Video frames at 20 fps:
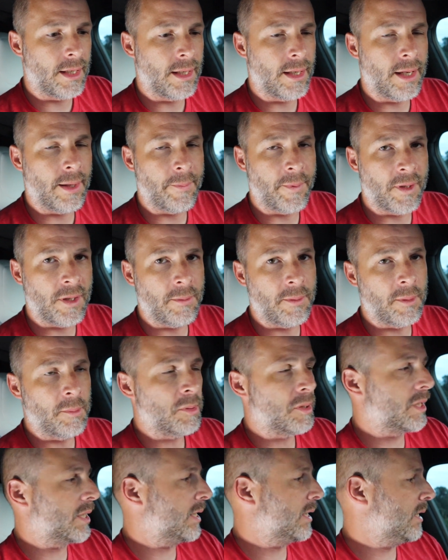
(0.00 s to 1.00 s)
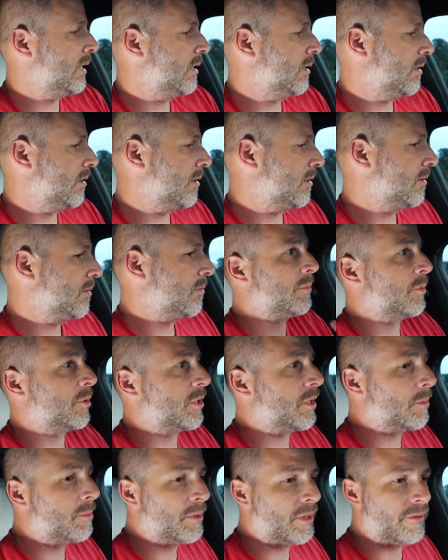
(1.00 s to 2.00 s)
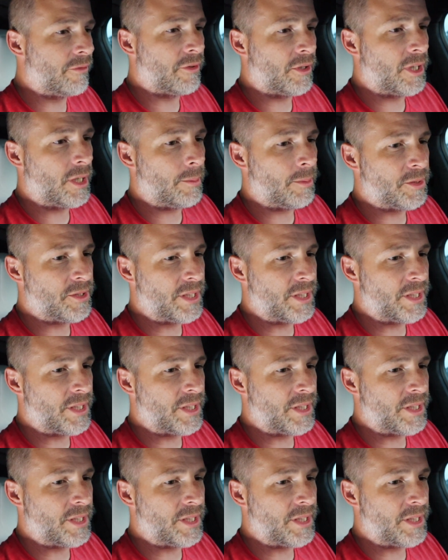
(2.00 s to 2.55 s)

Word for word: I'm gonna be playing here. I'm only gonna play for a couple